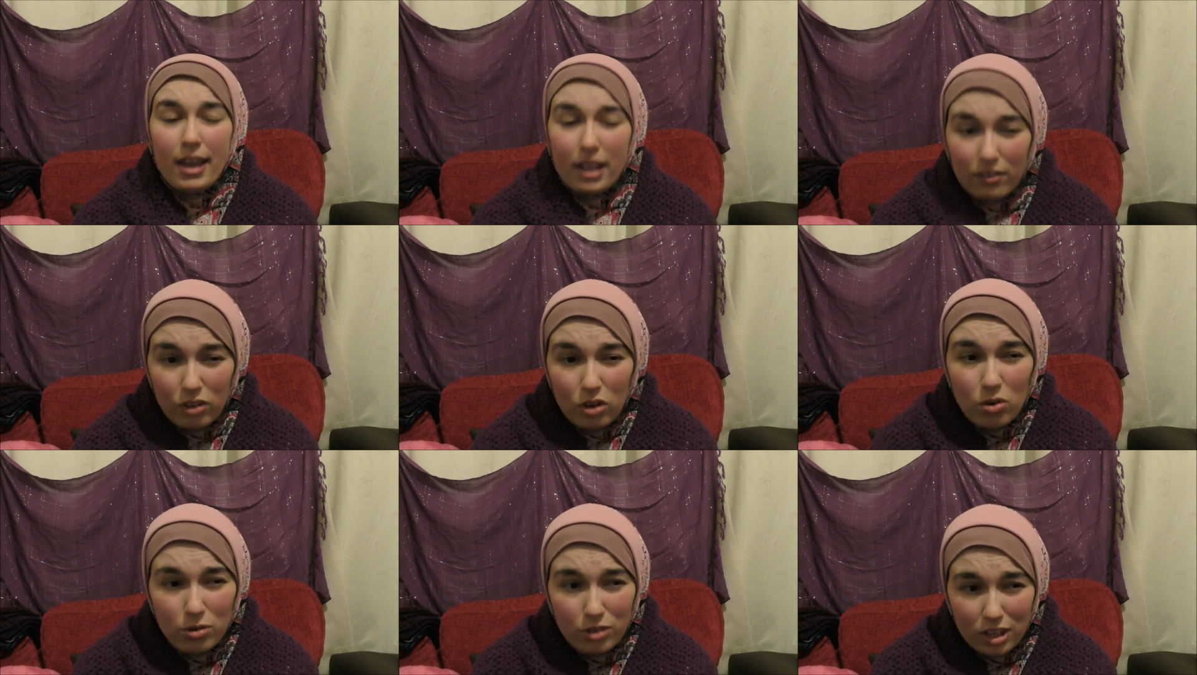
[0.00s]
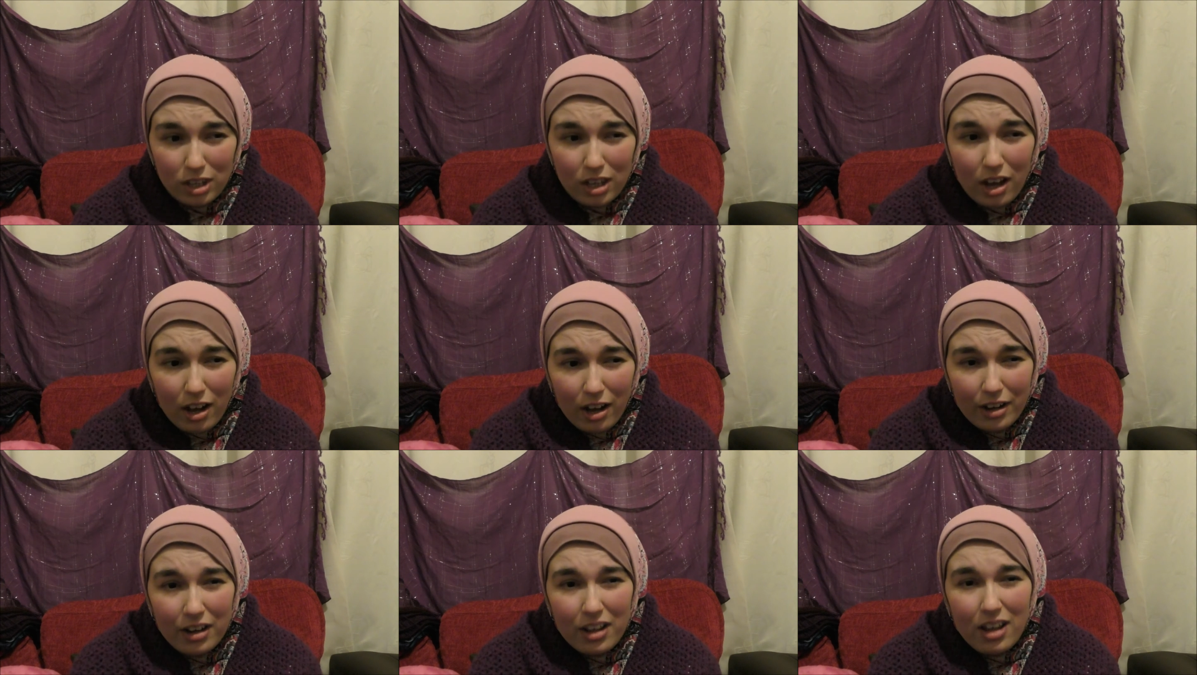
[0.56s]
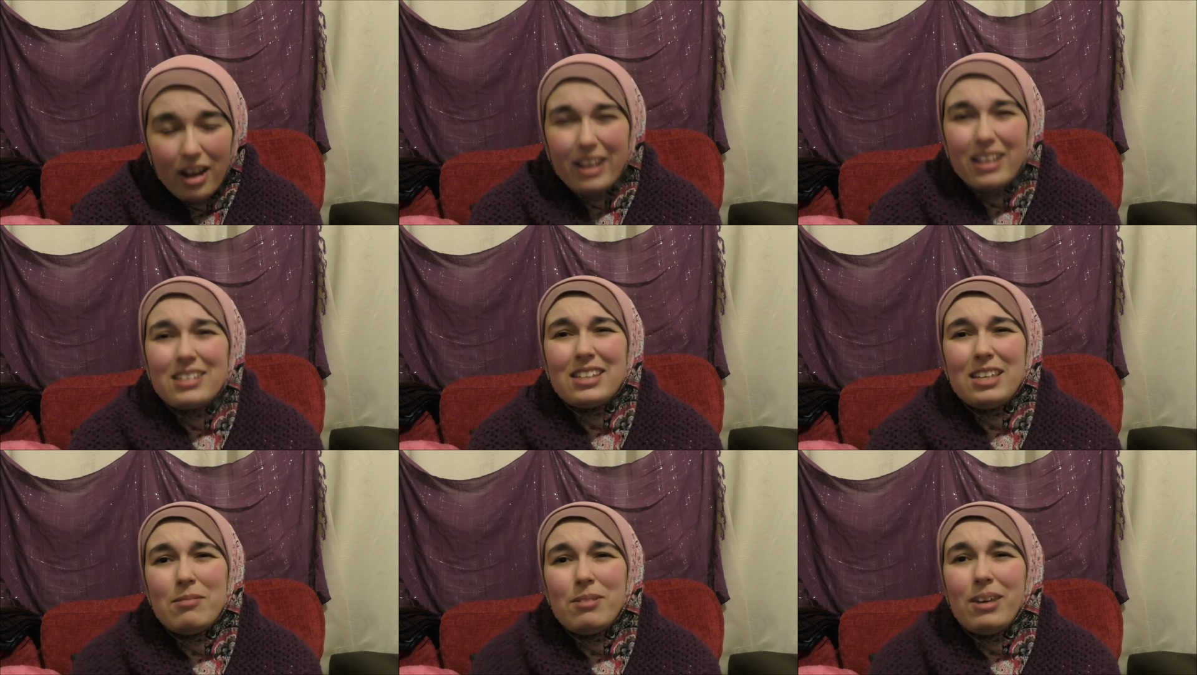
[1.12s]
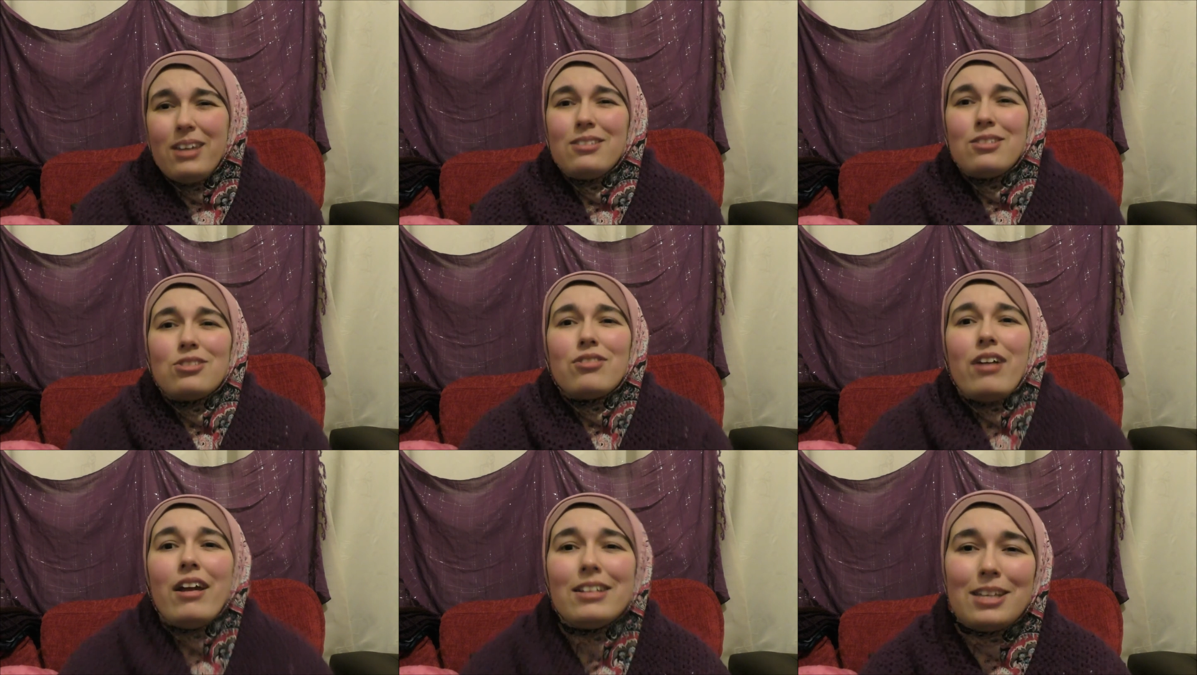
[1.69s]
I've got all the yarn, I just keep getting
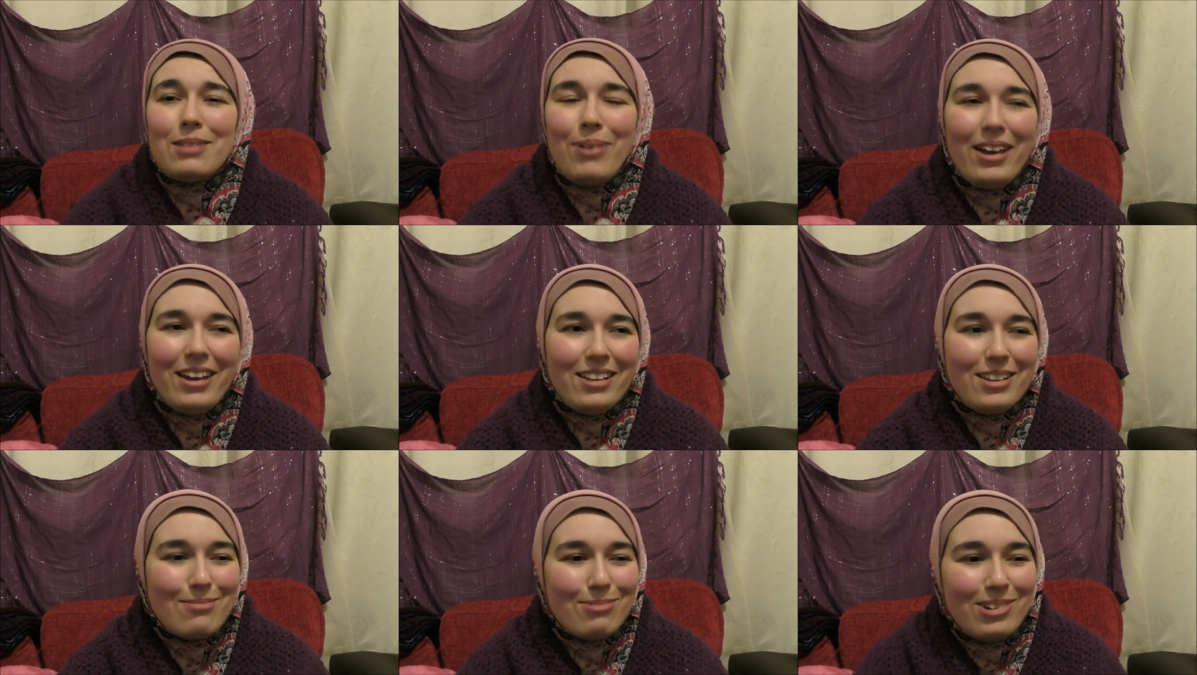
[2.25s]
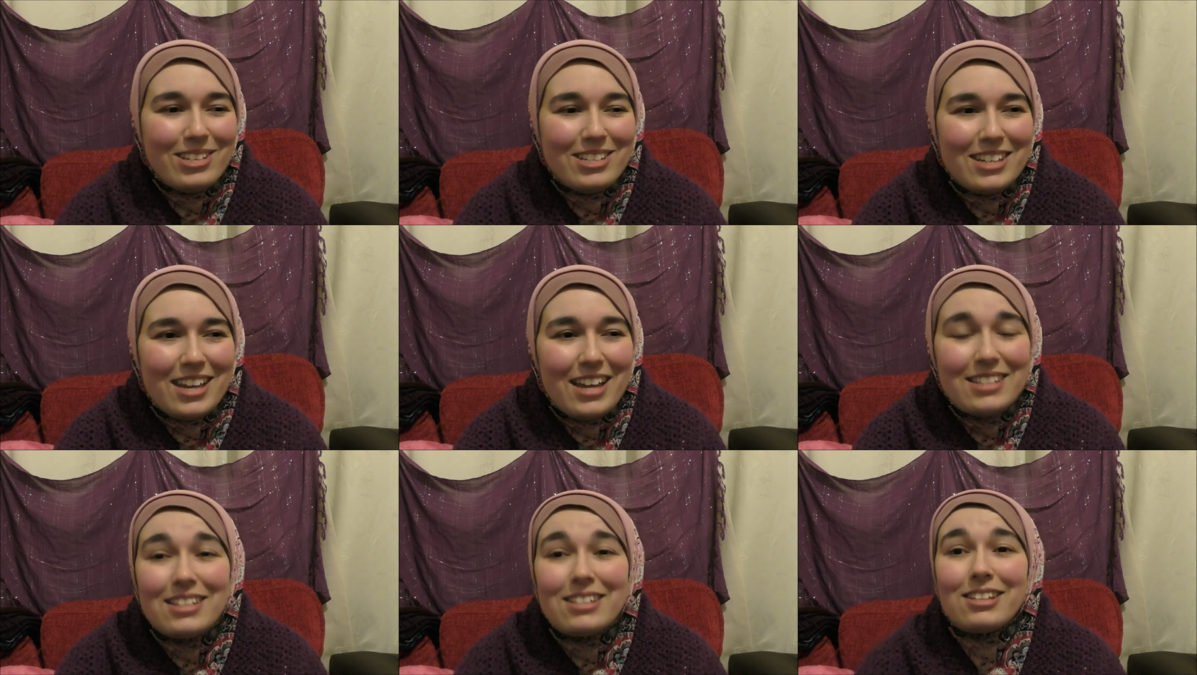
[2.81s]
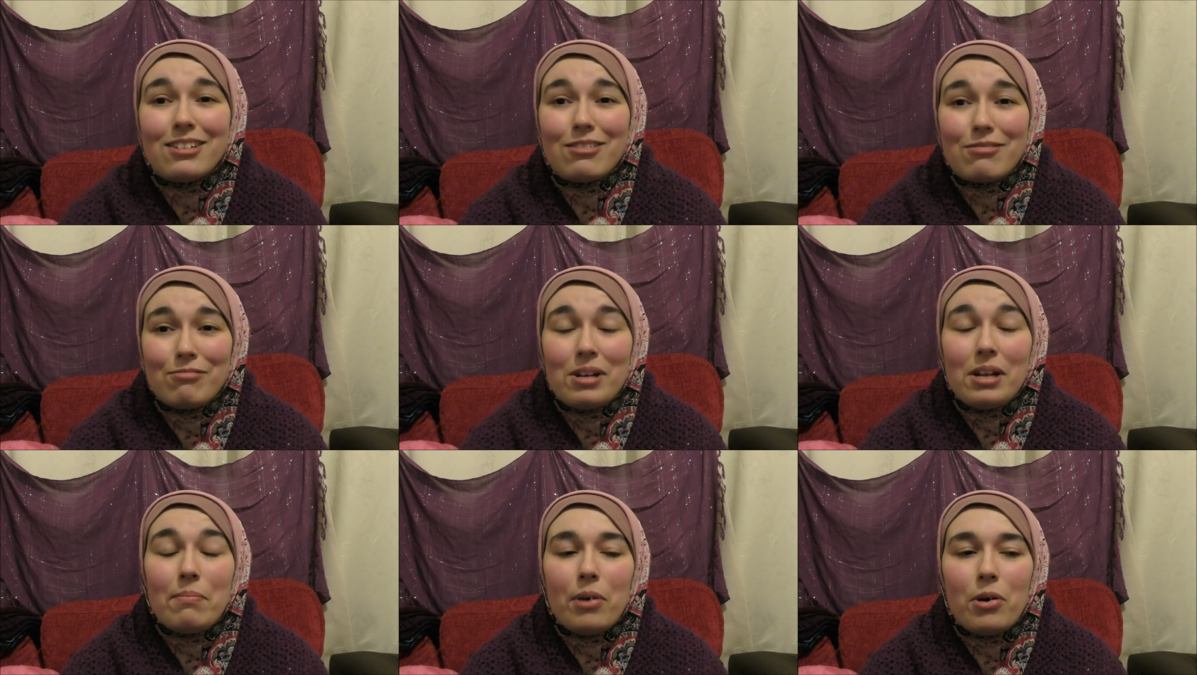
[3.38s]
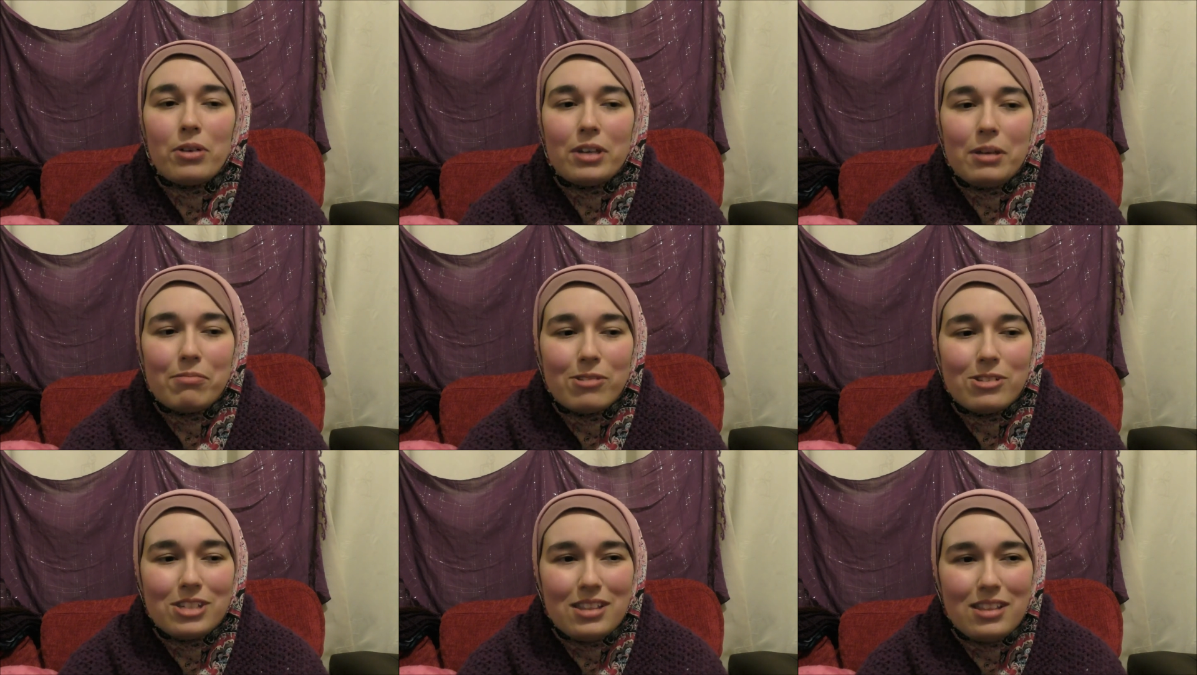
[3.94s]
distracted by other projects, and it's like a really bulky
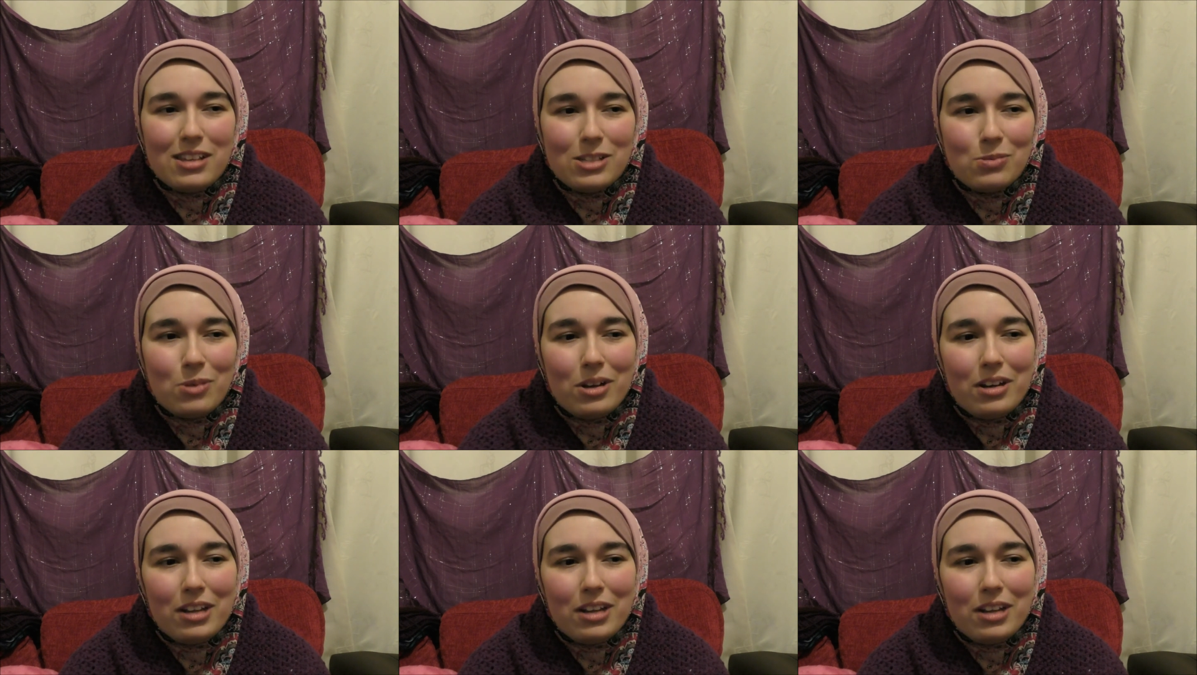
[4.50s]
project, this one.